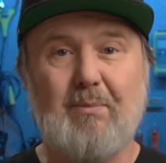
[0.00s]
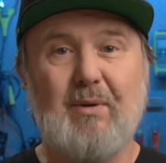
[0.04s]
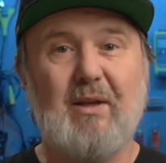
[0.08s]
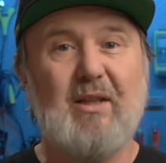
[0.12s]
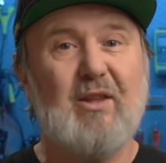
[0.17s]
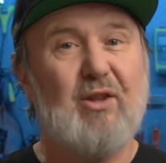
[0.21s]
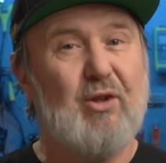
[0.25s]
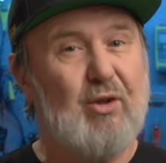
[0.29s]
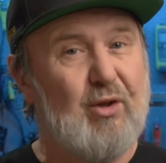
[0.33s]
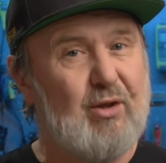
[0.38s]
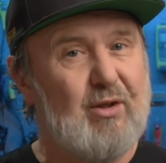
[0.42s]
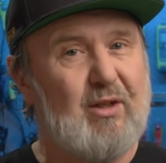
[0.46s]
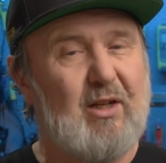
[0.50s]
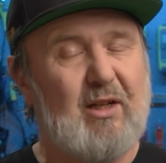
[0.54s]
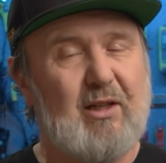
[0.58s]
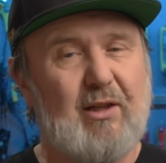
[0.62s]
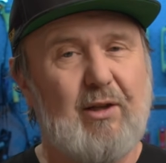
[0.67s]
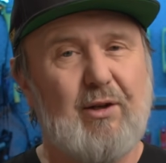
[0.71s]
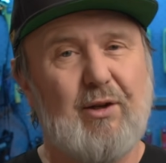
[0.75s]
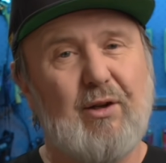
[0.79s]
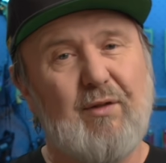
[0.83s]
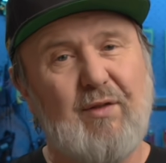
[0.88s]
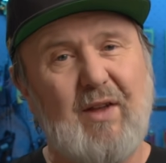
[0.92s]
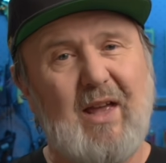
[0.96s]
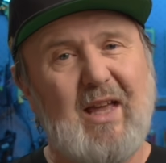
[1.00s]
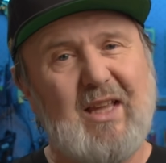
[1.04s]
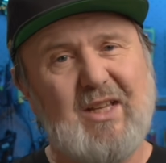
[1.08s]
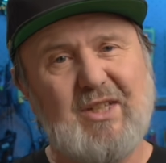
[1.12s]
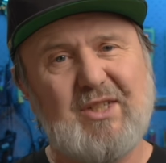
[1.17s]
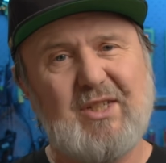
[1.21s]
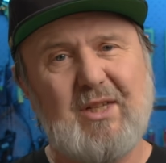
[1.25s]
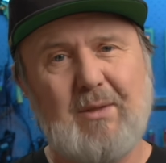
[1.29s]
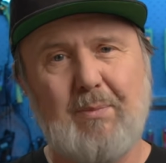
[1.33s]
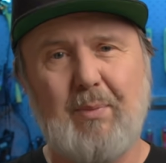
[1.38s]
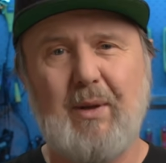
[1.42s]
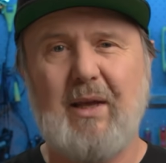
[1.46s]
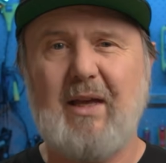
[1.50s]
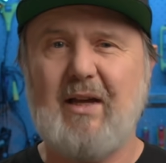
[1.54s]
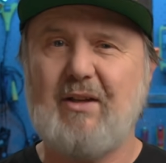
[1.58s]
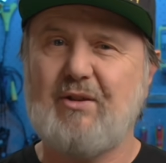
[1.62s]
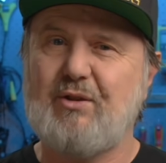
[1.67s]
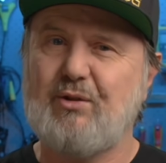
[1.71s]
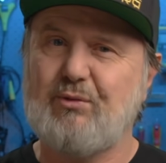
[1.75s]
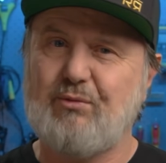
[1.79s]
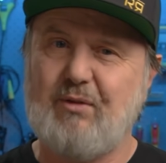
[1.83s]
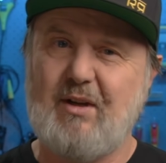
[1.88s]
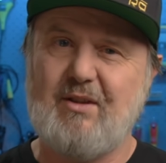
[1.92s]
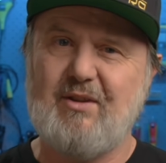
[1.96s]
but not a lot of AC power
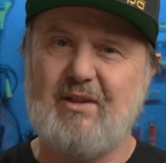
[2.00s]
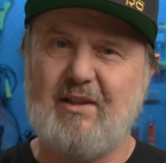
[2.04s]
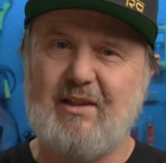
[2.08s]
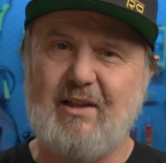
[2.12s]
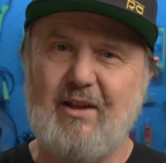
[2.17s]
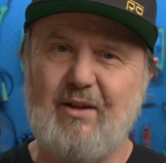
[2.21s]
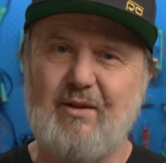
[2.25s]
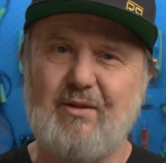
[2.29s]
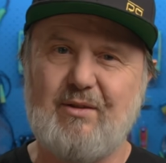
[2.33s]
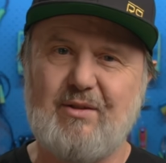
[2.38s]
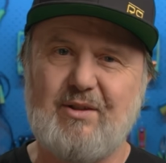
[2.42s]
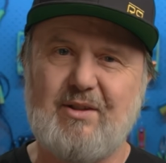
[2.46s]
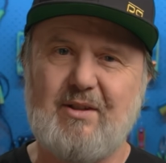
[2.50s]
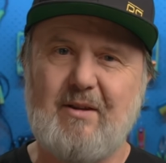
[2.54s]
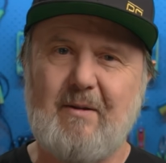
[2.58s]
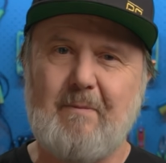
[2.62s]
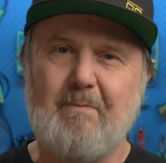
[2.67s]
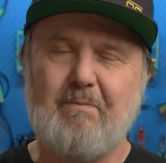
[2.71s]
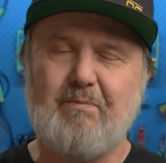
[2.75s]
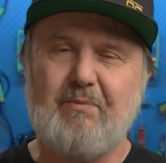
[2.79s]
to run the loads,